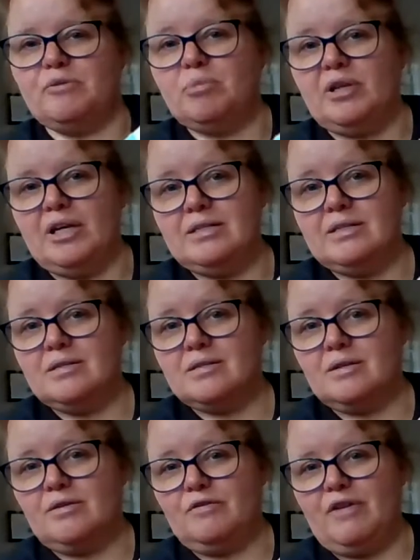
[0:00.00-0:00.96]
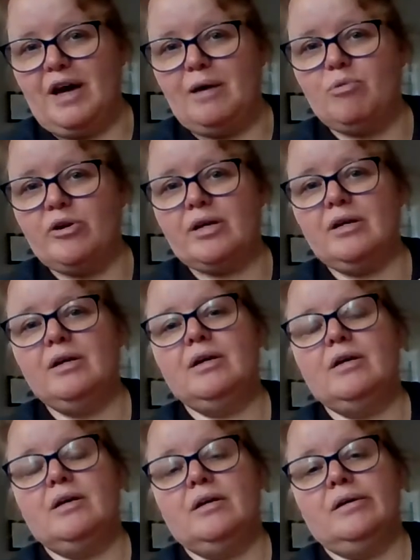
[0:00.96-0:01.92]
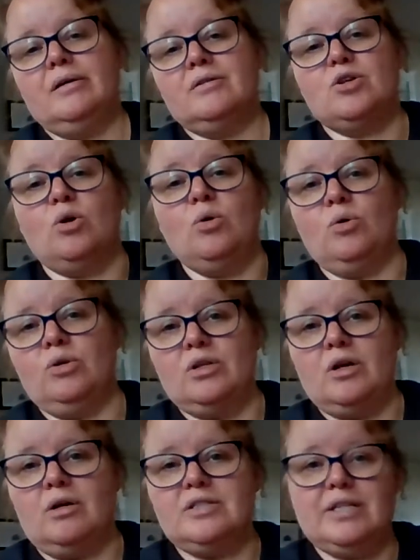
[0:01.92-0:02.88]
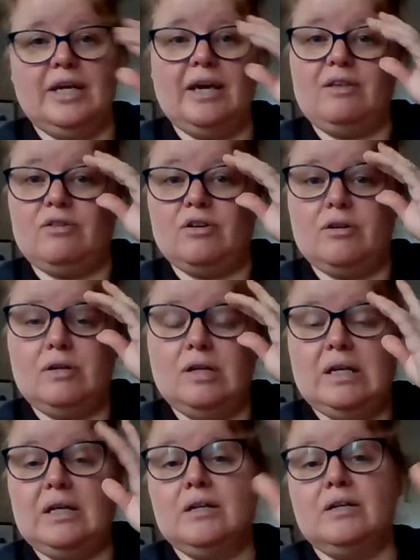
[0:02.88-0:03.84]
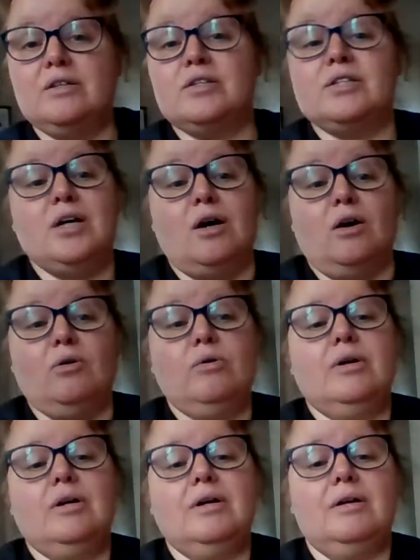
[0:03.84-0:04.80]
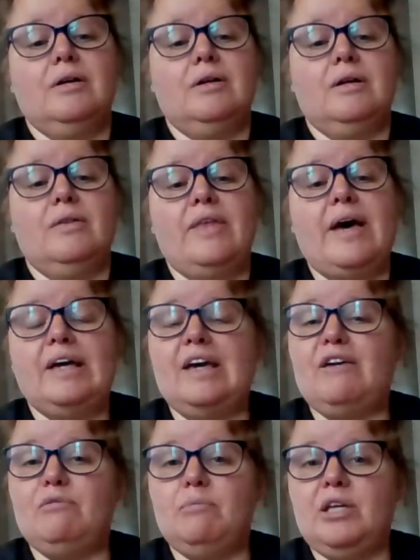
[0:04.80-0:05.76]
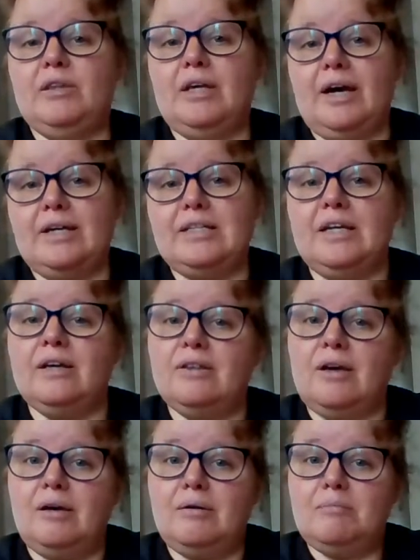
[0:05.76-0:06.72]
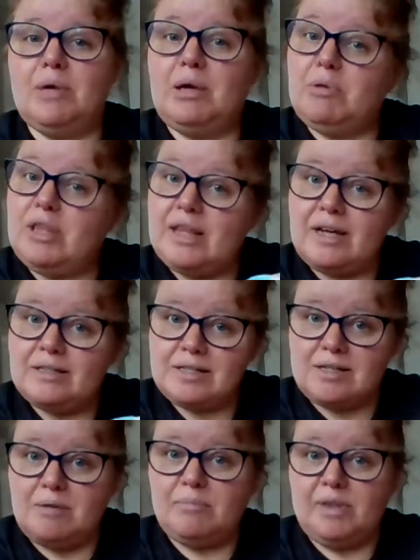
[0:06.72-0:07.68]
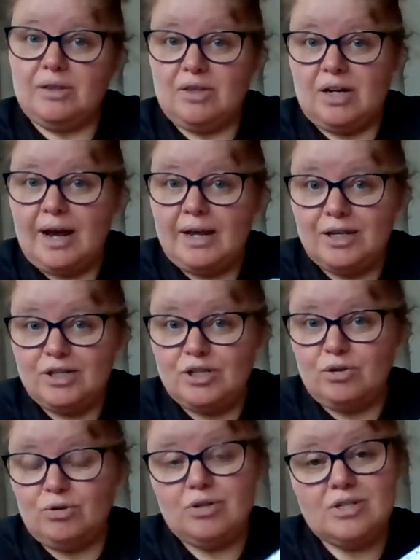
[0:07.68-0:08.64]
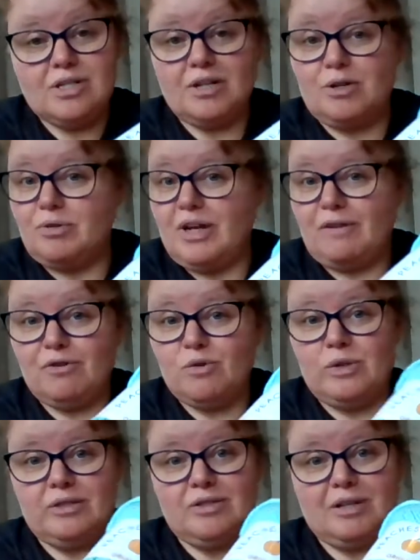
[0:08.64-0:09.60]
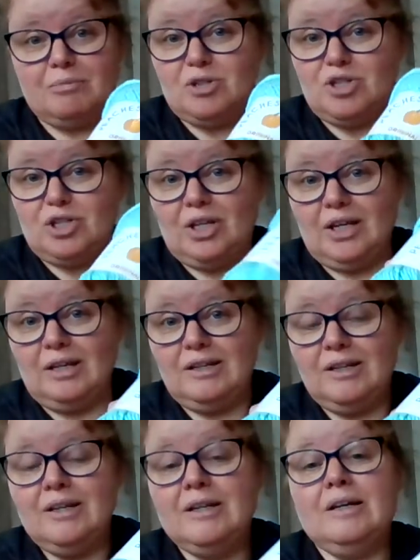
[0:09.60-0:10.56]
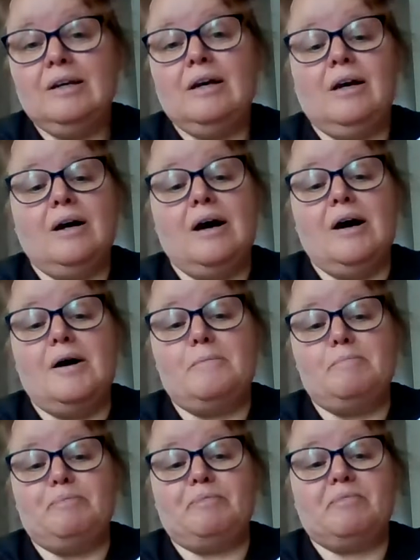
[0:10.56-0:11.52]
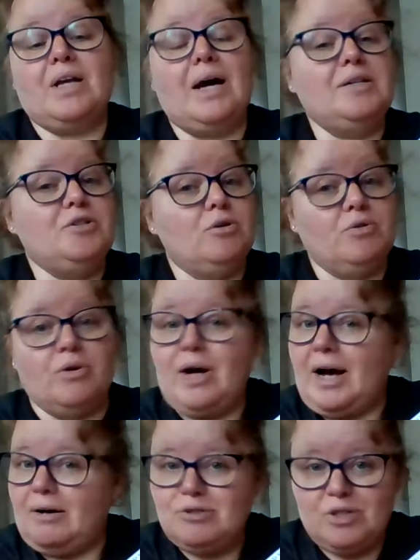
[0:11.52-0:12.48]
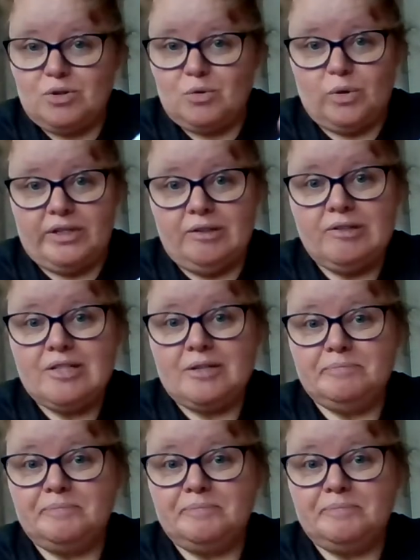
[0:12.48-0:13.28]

places in the fabric to hold it all together. So that gave me the idea that maybe that's something that I can do because I don't have a quilting machine. I don't know how to quilt,